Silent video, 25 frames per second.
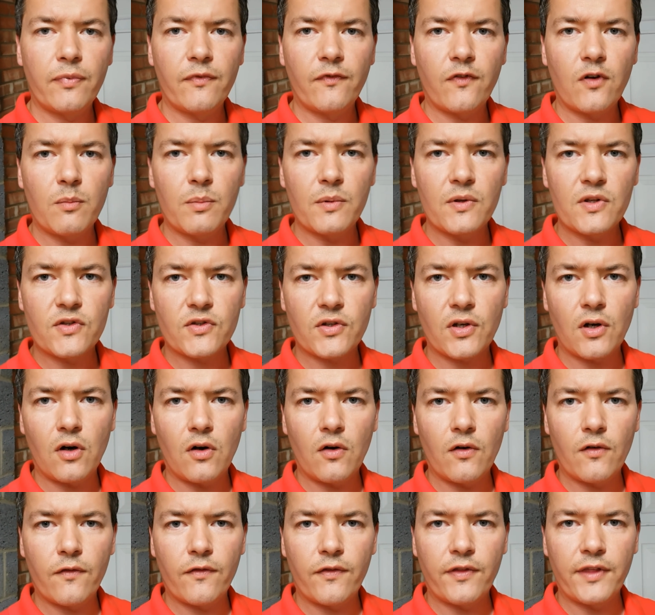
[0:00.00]
the performance
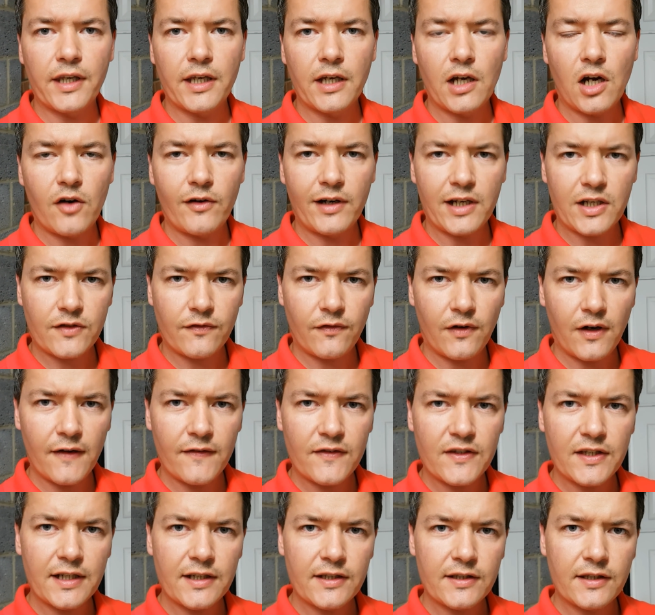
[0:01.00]
of the R X
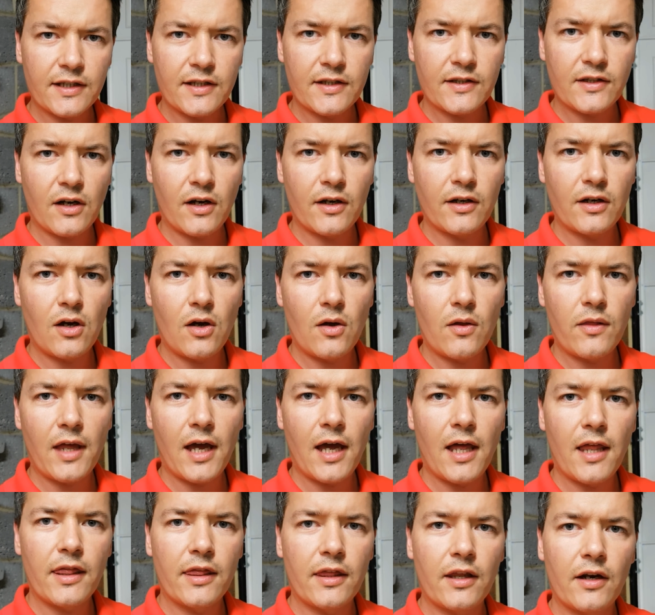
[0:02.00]
five sixties, I know
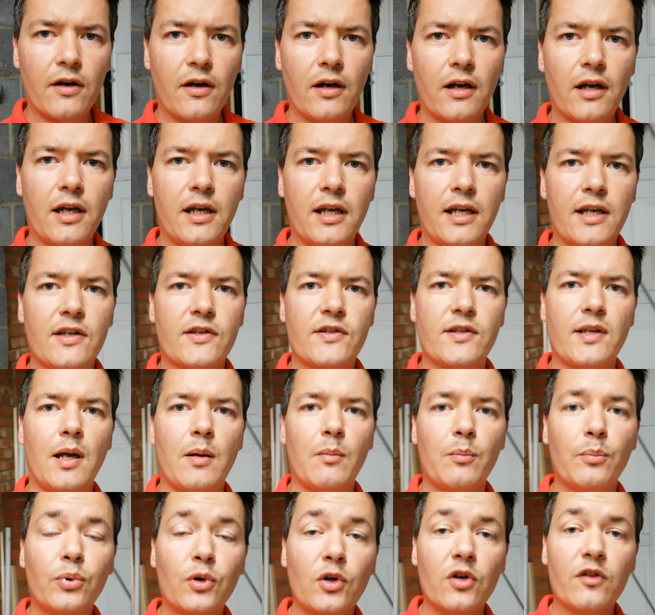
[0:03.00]
that there is
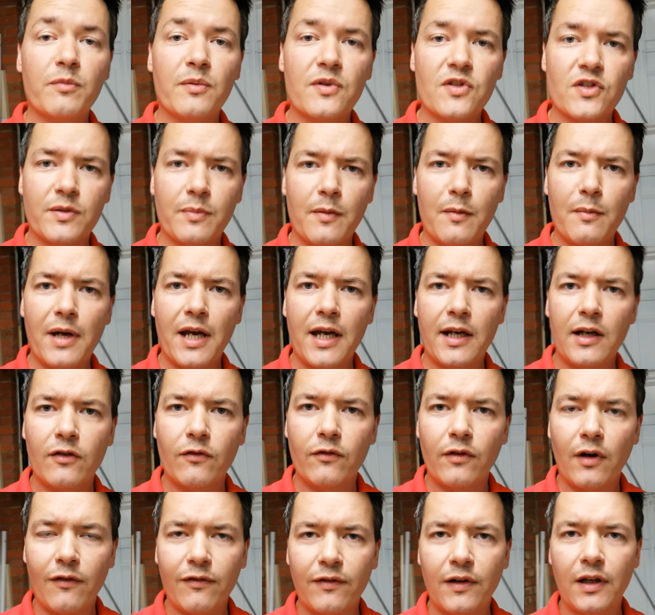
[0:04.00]
improvements to be made,
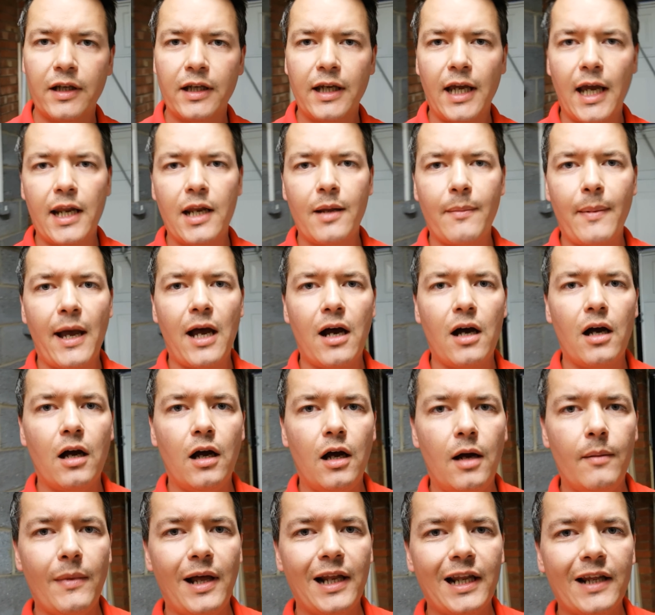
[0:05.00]
roughly getting about
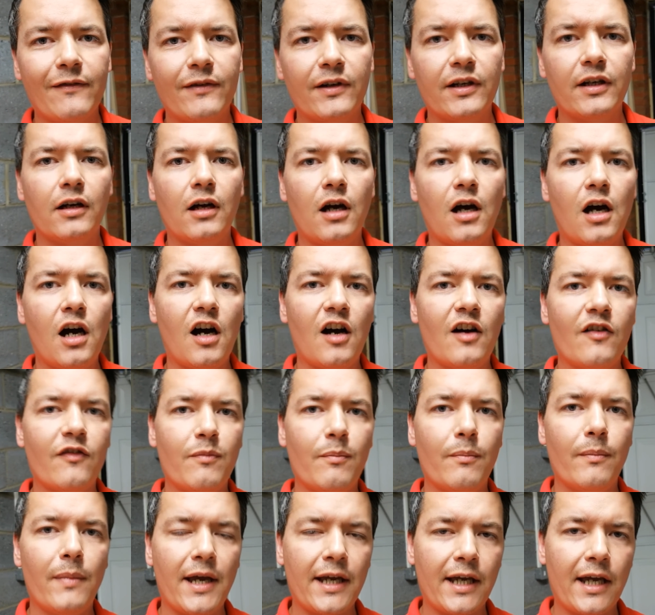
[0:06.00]
um, eleven and a
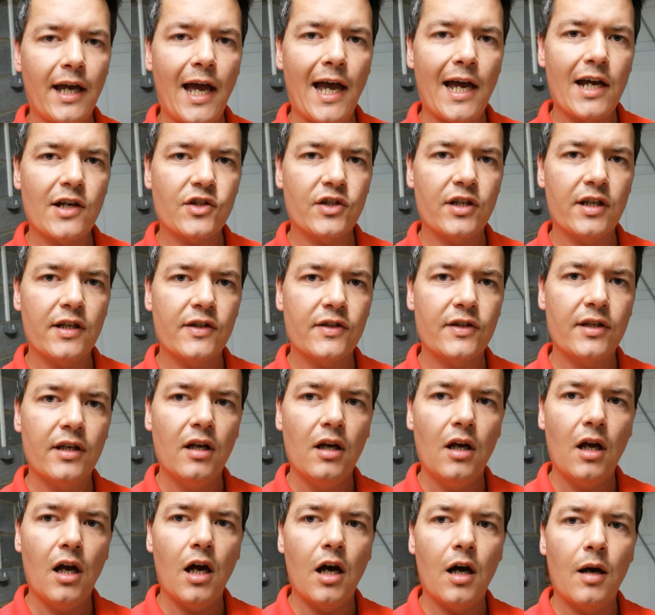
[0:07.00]
half mega hashes,
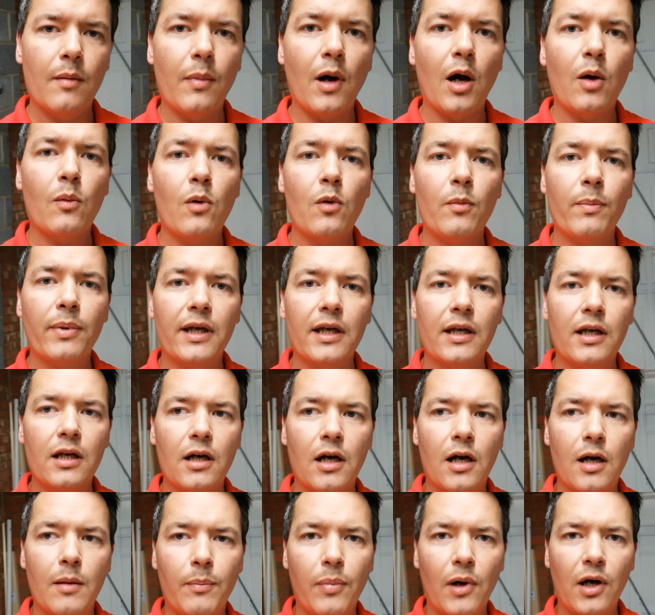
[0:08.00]
um, but I will
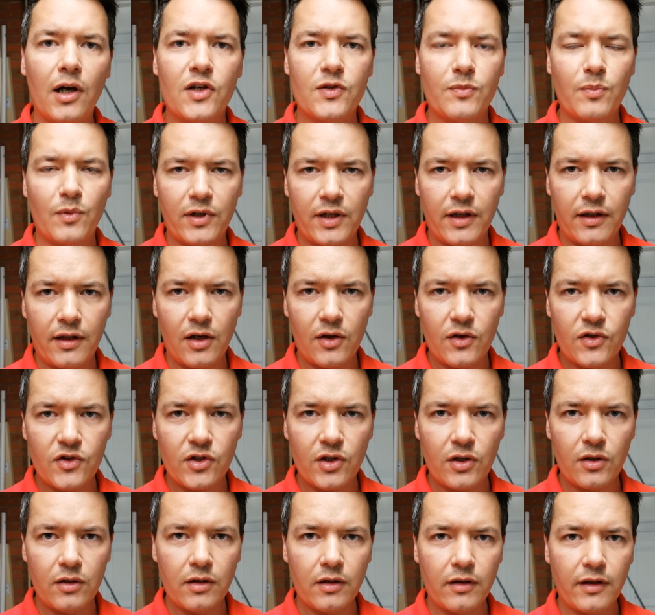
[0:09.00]
be uh, BIOS modding those
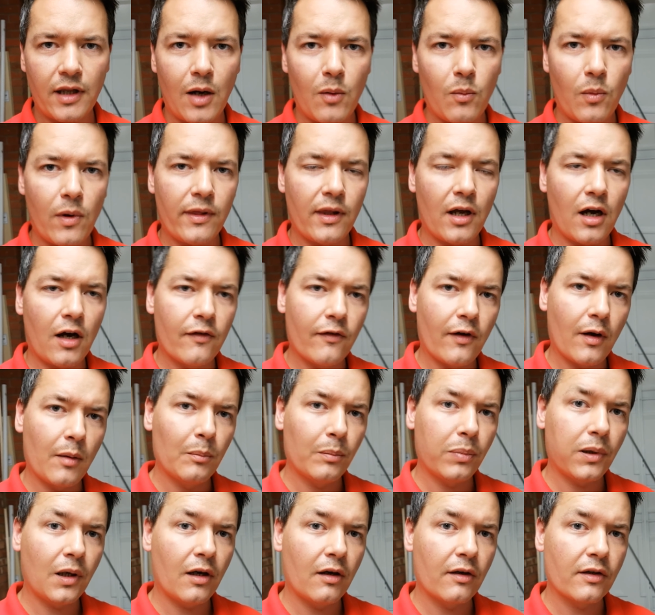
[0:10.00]
soon. That one that I've
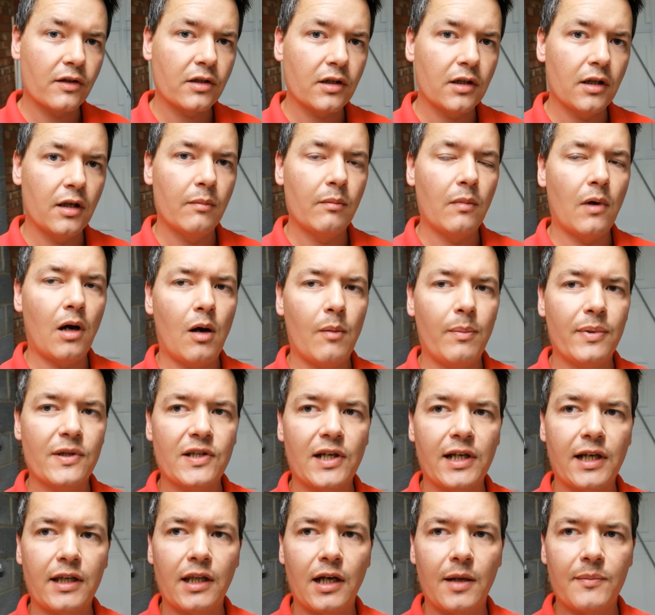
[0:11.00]
unplugged, um, I'll be
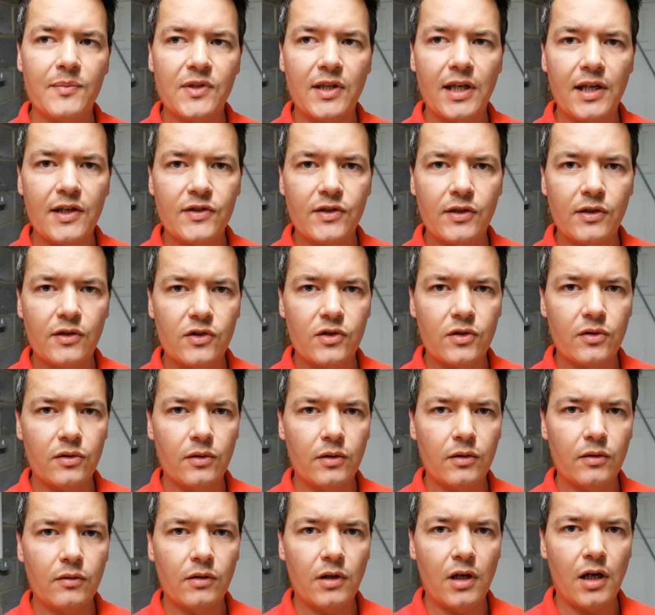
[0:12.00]
taking upstairs soon
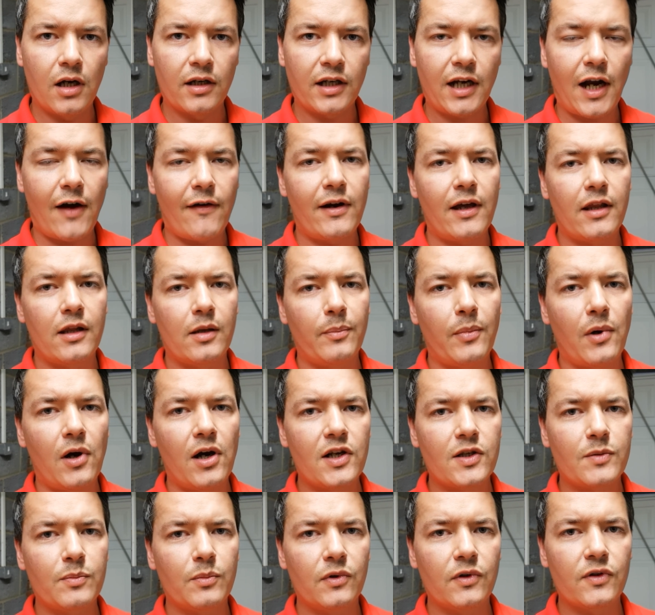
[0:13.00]
to uh, carry out the
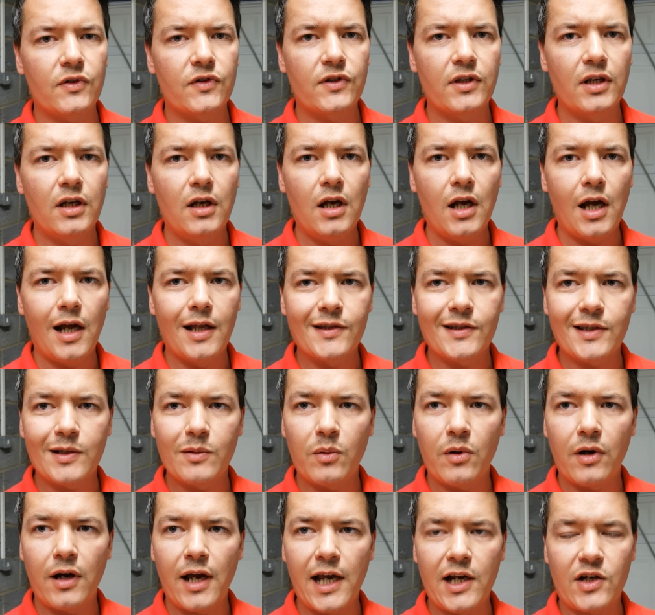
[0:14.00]
BIOS mods and see
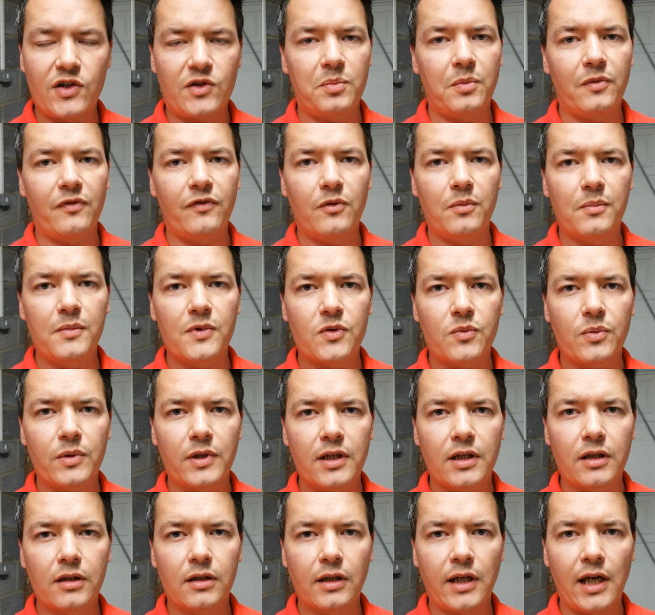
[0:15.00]
what extra performance
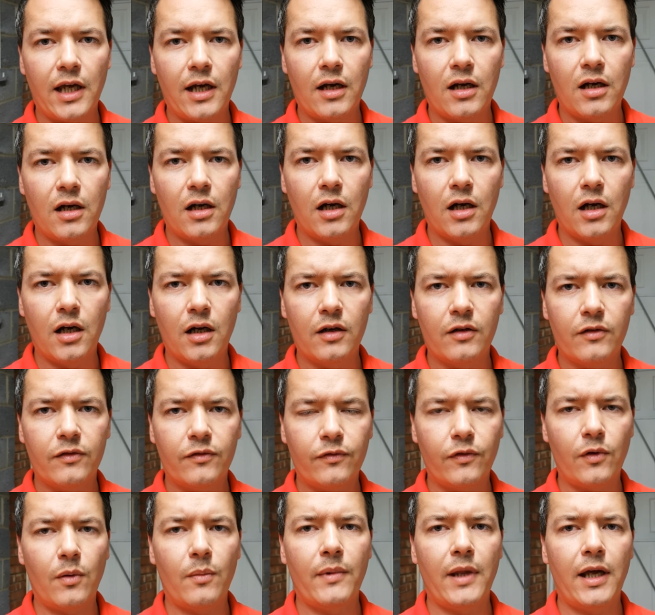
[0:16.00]
we can get uh,
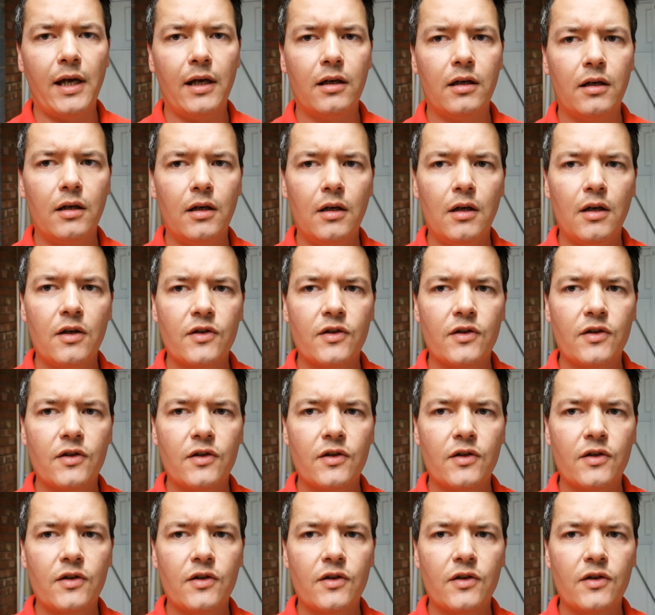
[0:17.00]
from that.